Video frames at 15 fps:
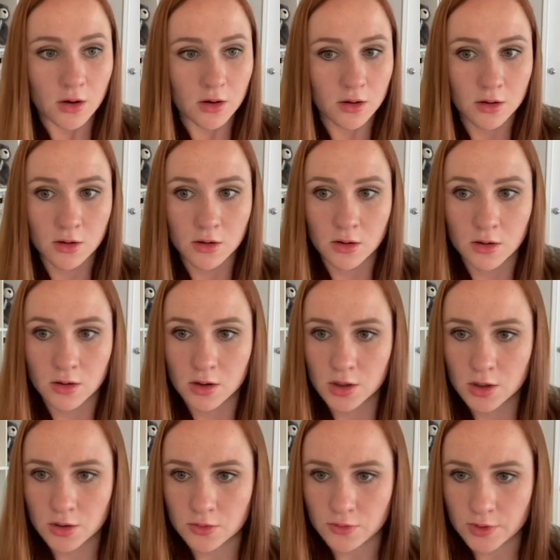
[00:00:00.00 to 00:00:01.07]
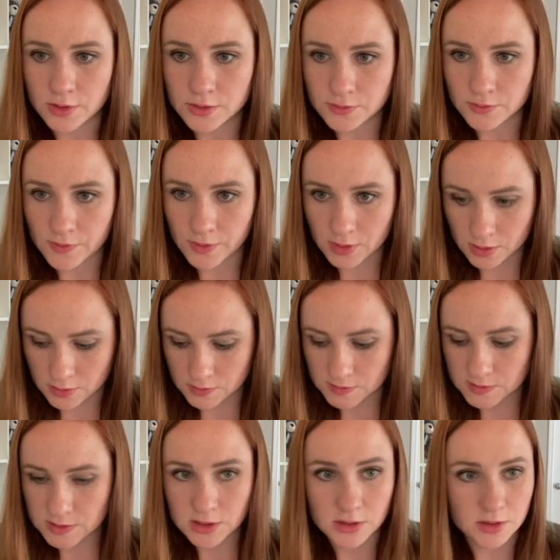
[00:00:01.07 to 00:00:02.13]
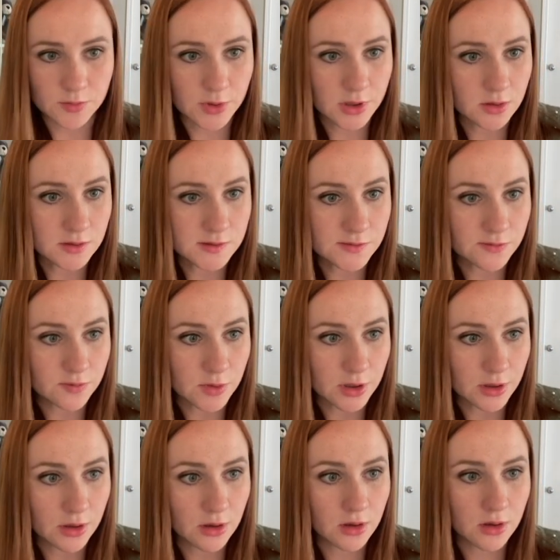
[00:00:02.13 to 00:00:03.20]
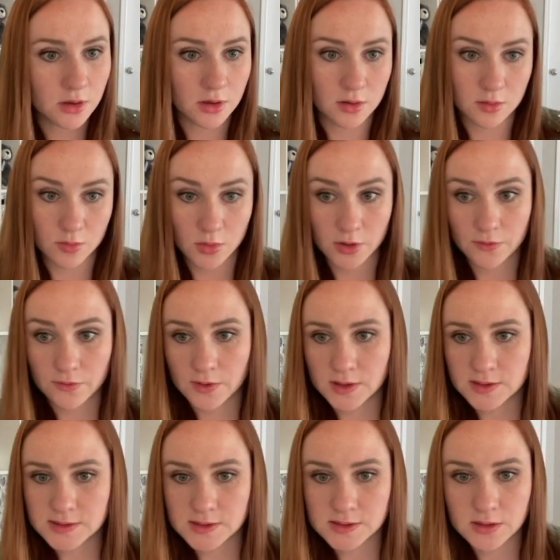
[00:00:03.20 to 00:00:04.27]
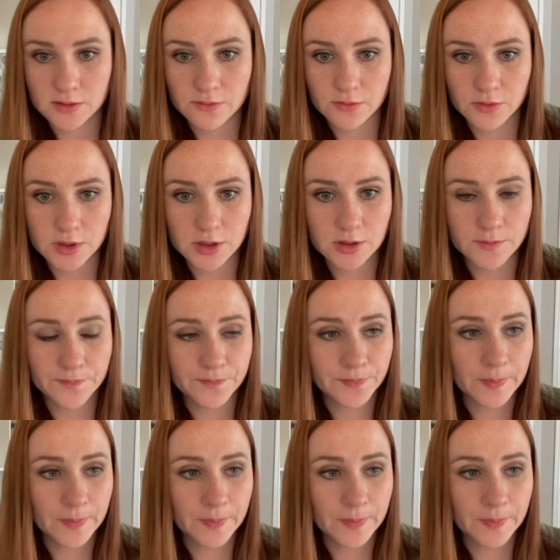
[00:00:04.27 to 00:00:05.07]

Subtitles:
Oh, I don't think you see it because of my, yeah, my face is covering it.